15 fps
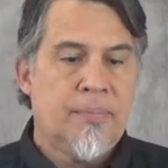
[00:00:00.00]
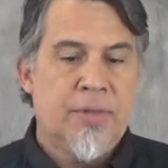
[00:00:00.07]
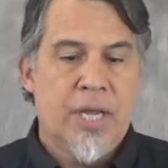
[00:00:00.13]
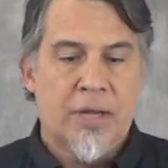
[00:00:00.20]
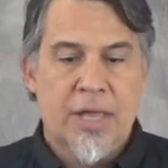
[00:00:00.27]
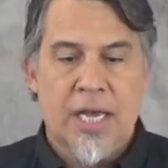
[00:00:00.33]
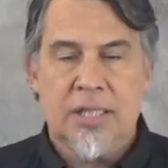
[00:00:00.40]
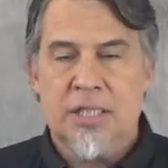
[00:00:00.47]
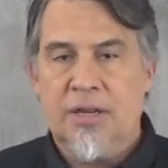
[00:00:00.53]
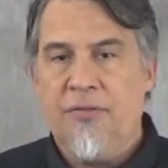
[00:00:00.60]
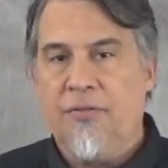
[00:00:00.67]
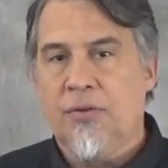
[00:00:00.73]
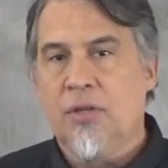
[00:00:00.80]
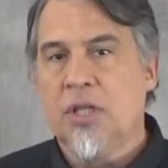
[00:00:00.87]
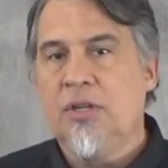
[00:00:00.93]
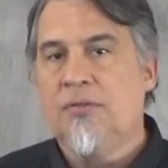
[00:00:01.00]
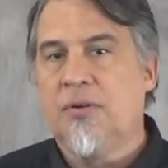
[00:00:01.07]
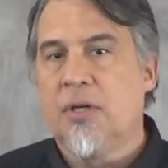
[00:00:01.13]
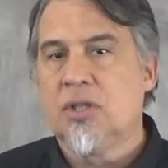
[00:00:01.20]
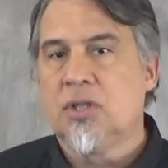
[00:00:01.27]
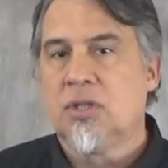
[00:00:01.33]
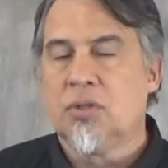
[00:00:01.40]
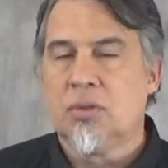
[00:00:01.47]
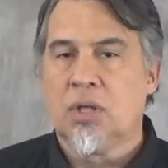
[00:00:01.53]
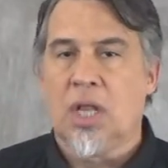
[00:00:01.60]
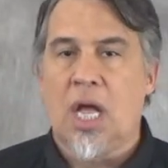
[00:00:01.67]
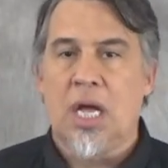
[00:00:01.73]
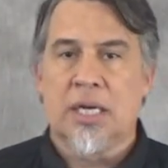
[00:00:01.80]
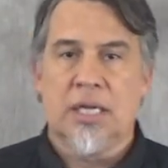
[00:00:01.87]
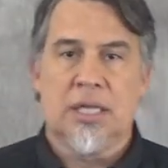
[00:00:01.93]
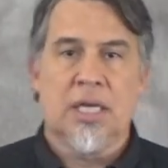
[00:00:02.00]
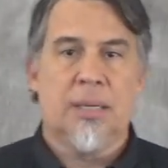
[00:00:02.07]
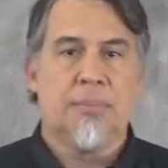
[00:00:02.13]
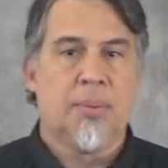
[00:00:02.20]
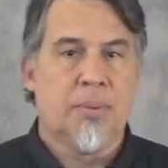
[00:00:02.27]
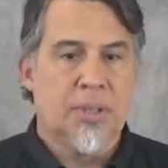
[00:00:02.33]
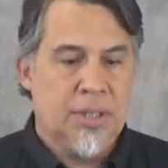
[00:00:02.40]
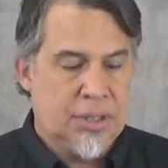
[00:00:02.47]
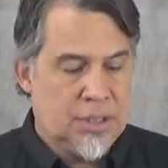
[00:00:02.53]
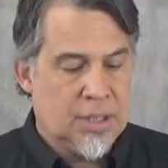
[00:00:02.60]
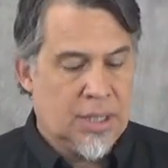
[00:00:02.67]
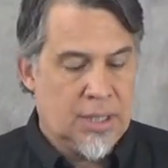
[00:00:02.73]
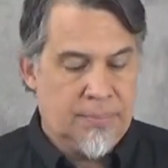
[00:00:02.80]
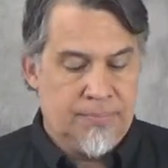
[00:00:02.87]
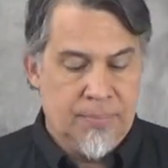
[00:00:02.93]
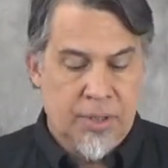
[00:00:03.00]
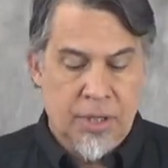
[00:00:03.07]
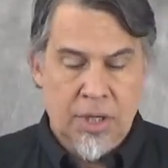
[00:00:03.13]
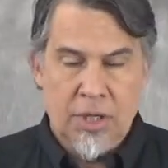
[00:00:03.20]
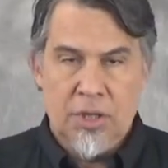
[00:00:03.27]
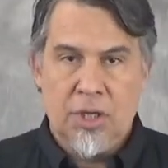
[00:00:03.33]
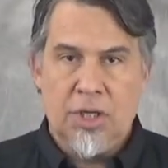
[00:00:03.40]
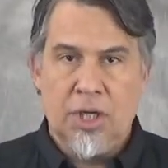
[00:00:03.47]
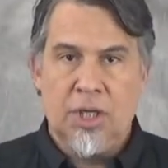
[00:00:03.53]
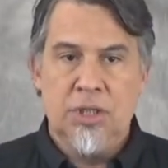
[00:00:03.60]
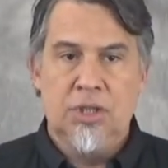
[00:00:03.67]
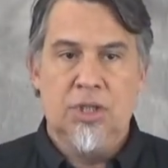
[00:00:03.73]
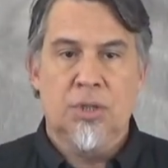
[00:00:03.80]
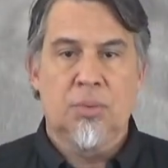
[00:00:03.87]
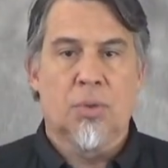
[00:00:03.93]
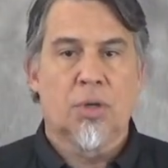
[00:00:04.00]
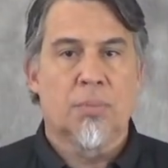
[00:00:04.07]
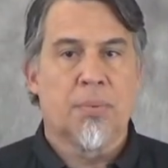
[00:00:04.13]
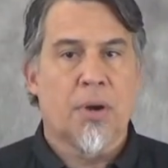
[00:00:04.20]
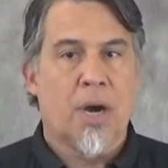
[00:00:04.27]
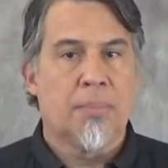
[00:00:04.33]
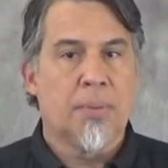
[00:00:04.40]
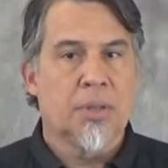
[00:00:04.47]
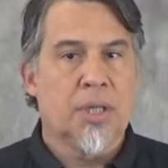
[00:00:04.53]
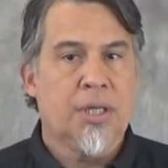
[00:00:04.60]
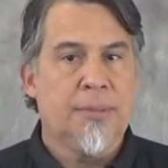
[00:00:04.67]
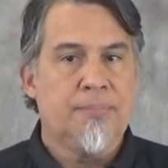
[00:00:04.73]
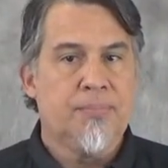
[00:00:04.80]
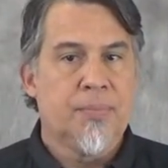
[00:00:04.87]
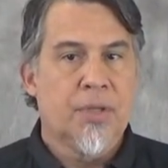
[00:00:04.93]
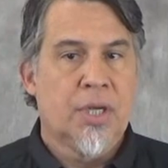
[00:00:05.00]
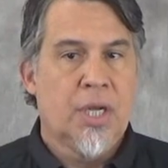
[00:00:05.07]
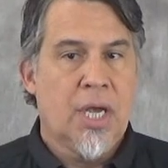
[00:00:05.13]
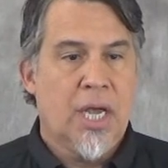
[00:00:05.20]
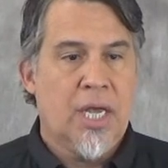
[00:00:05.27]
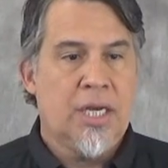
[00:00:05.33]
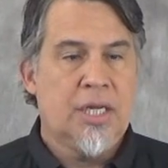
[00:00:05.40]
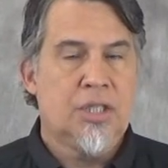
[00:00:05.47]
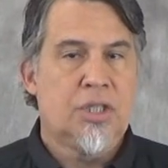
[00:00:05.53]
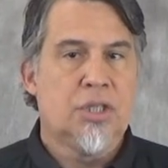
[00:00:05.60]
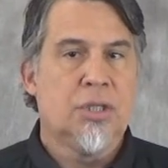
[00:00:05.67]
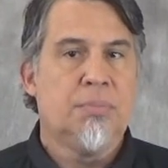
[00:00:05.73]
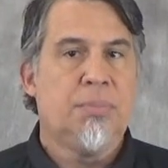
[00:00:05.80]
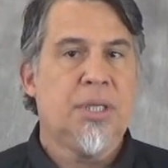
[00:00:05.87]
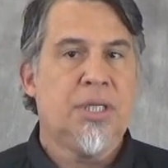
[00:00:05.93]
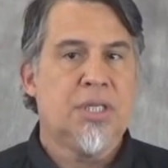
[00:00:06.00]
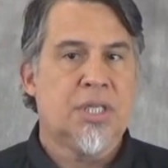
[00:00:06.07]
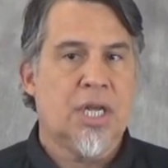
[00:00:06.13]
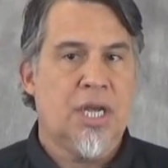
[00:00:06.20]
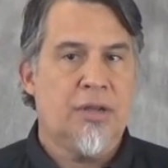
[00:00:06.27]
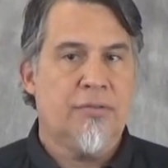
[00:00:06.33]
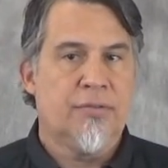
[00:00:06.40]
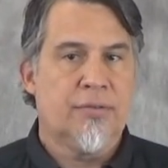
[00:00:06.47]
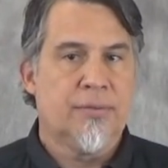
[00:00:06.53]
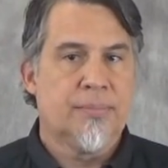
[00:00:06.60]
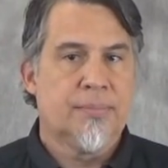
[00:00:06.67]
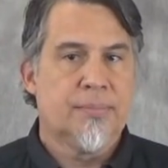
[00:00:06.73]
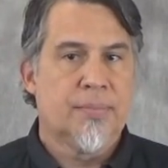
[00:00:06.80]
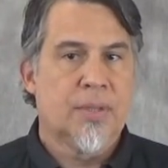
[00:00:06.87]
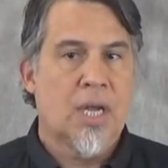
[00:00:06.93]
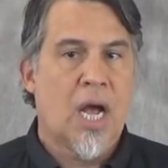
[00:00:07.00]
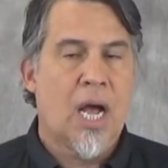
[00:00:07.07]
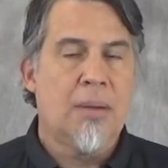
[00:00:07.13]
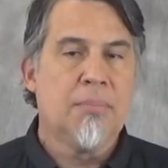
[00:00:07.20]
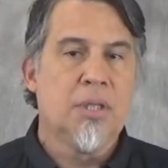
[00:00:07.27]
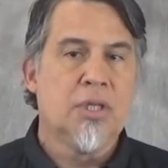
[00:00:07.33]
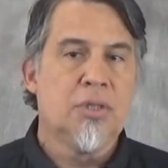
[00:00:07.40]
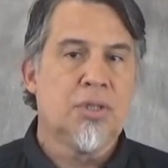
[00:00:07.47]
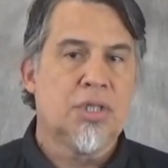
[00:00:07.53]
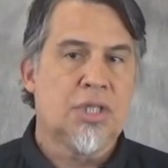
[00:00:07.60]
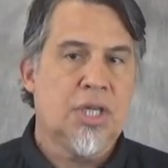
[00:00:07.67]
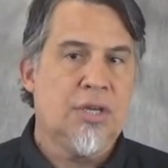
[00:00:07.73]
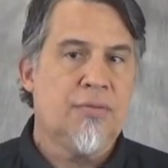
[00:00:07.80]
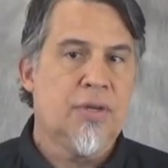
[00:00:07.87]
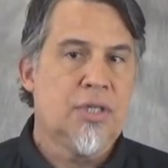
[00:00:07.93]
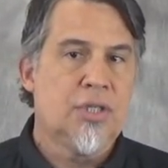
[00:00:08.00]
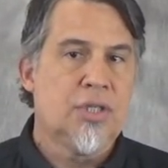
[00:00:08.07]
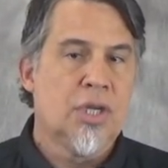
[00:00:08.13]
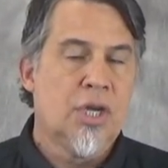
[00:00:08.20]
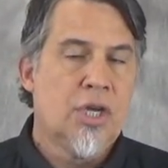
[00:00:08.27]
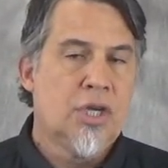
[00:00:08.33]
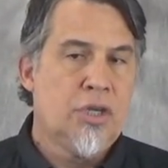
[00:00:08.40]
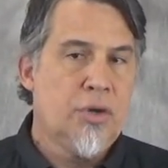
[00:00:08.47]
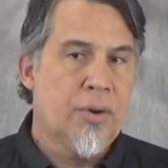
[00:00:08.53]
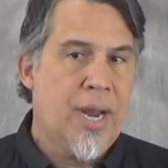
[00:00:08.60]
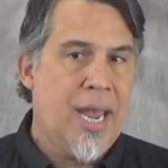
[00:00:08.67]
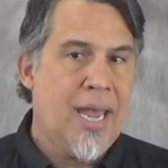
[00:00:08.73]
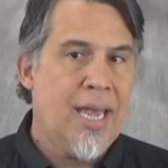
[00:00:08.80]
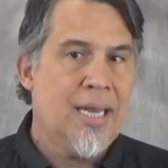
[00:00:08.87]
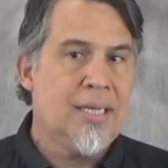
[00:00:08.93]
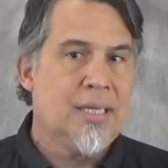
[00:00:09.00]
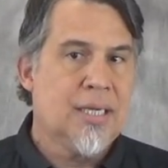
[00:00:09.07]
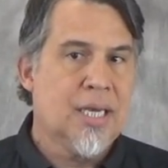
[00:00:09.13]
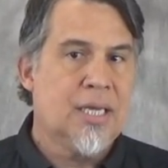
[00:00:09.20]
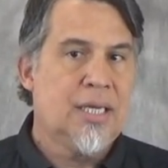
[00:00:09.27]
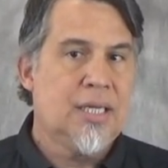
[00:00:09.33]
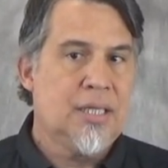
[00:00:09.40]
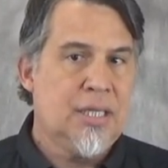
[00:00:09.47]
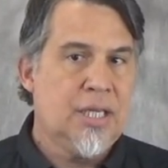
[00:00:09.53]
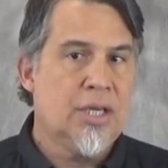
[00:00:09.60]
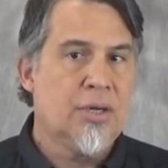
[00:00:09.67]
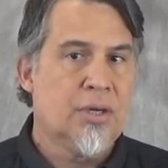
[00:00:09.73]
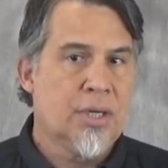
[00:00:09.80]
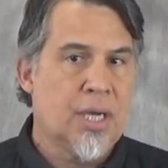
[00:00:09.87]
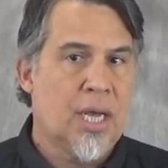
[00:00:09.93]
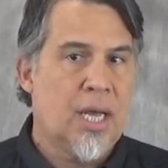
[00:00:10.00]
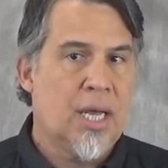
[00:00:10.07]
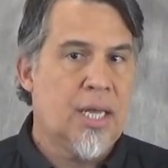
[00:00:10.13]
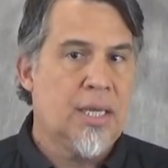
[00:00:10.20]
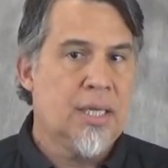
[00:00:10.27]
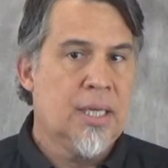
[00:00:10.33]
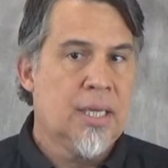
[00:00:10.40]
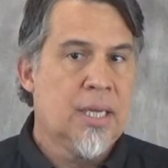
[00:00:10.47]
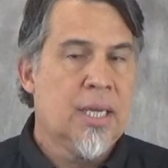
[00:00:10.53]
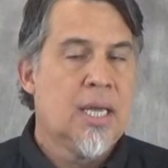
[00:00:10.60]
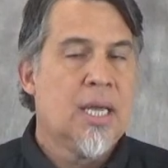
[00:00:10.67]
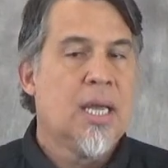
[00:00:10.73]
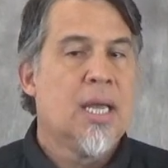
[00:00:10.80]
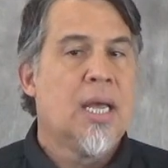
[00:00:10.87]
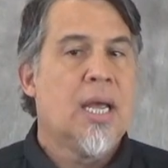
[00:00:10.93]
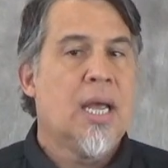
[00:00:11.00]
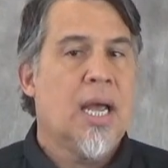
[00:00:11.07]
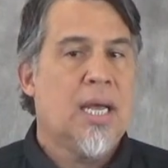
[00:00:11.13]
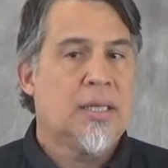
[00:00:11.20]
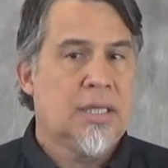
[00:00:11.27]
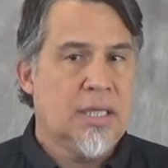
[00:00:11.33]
Now that's a fully functional Glock at that point in time. The gun should work properly, and it should be safe. I'm Luke Stevens, your head gun and gear guy at